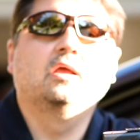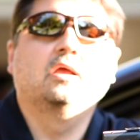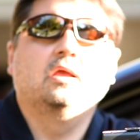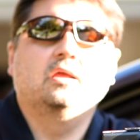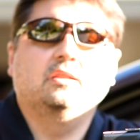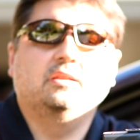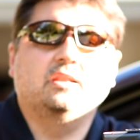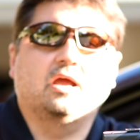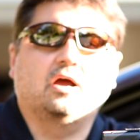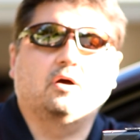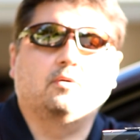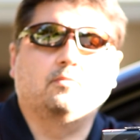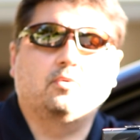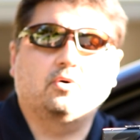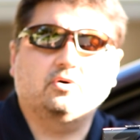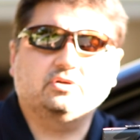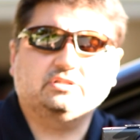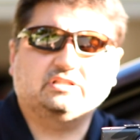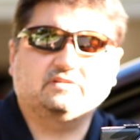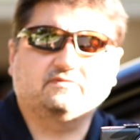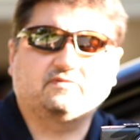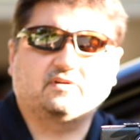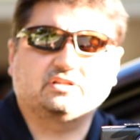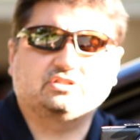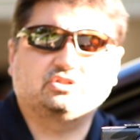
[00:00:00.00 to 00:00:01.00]
Now,
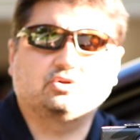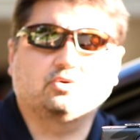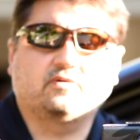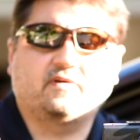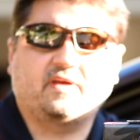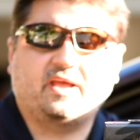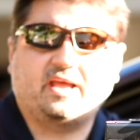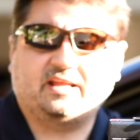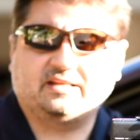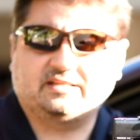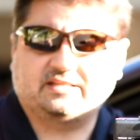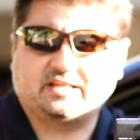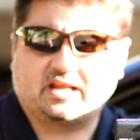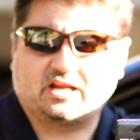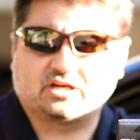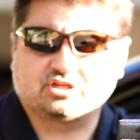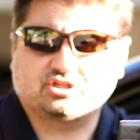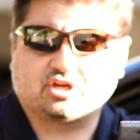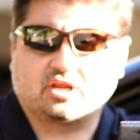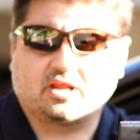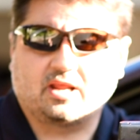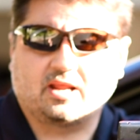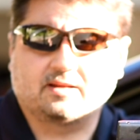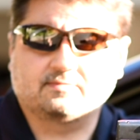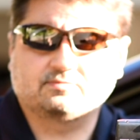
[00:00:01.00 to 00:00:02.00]
most of us who had dash
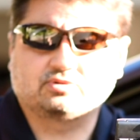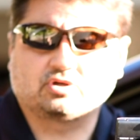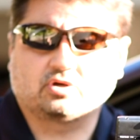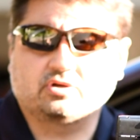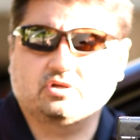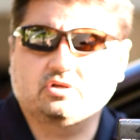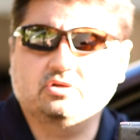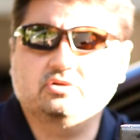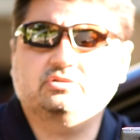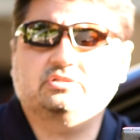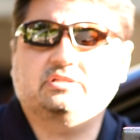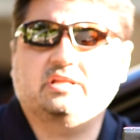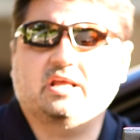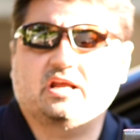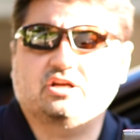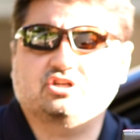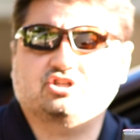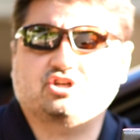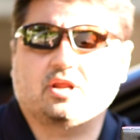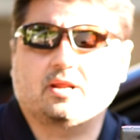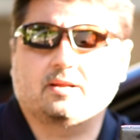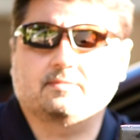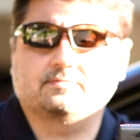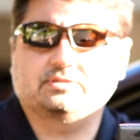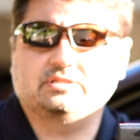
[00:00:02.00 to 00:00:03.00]
cams or use dash
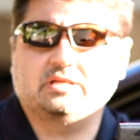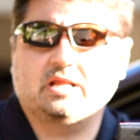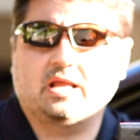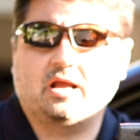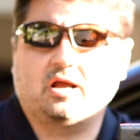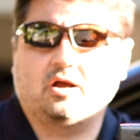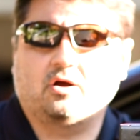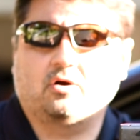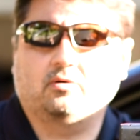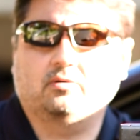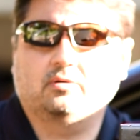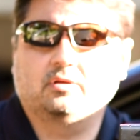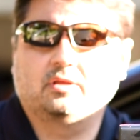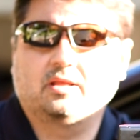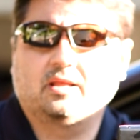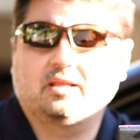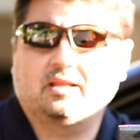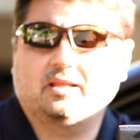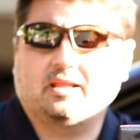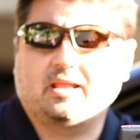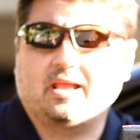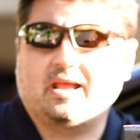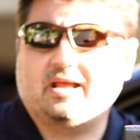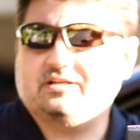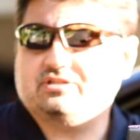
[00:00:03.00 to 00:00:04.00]
cams now,
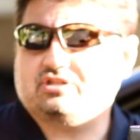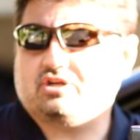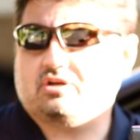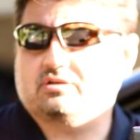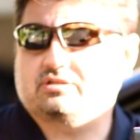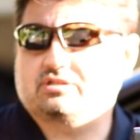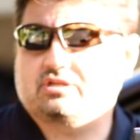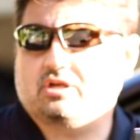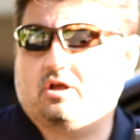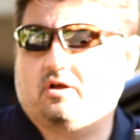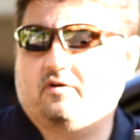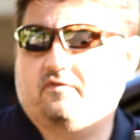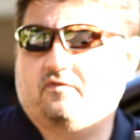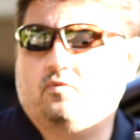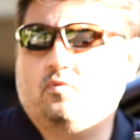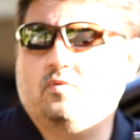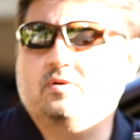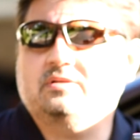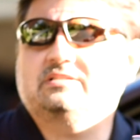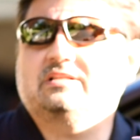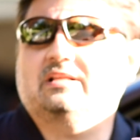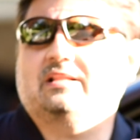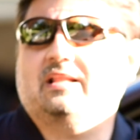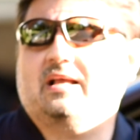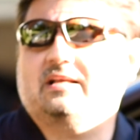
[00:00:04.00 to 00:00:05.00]
Ask yourself,
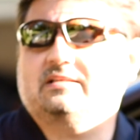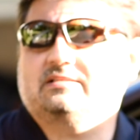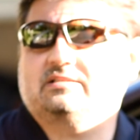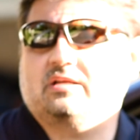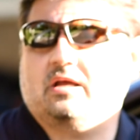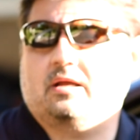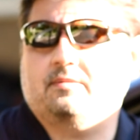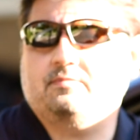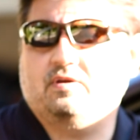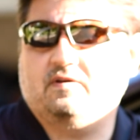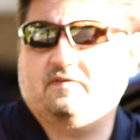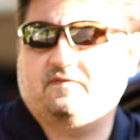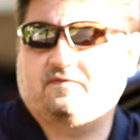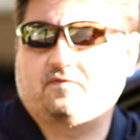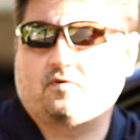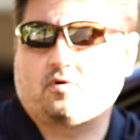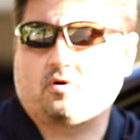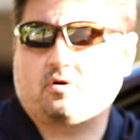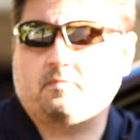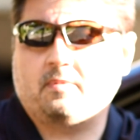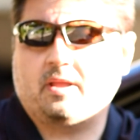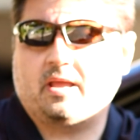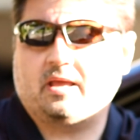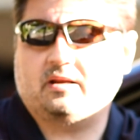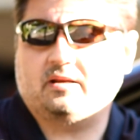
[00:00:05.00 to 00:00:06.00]
when's the last time you
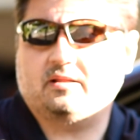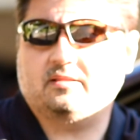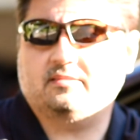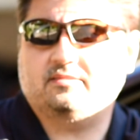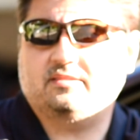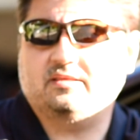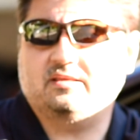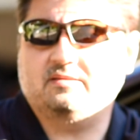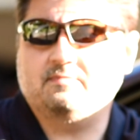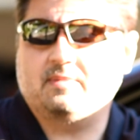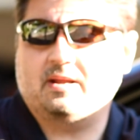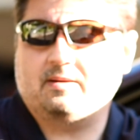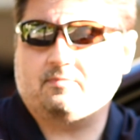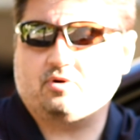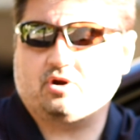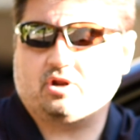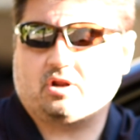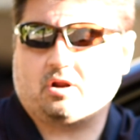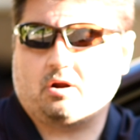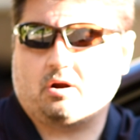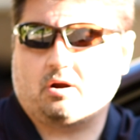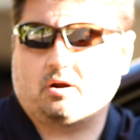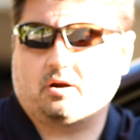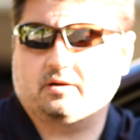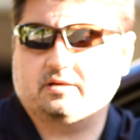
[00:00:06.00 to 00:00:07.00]
formatted the memory
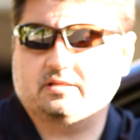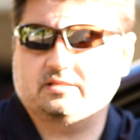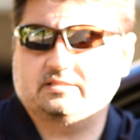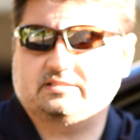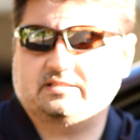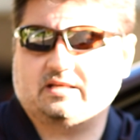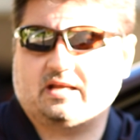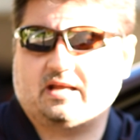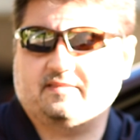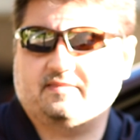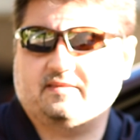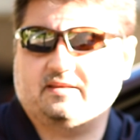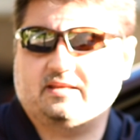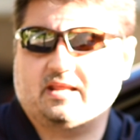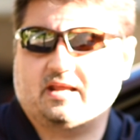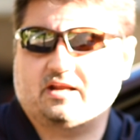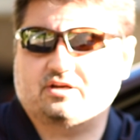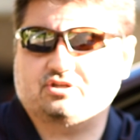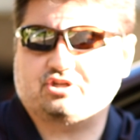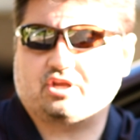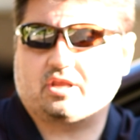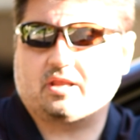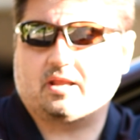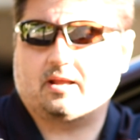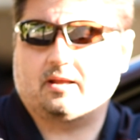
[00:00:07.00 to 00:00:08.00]
card inside the
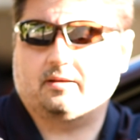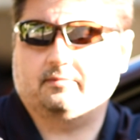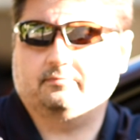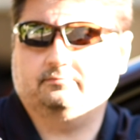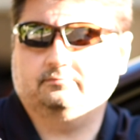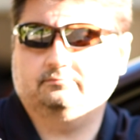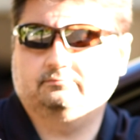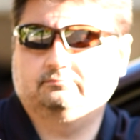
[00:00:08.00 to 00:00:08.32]
dash cam?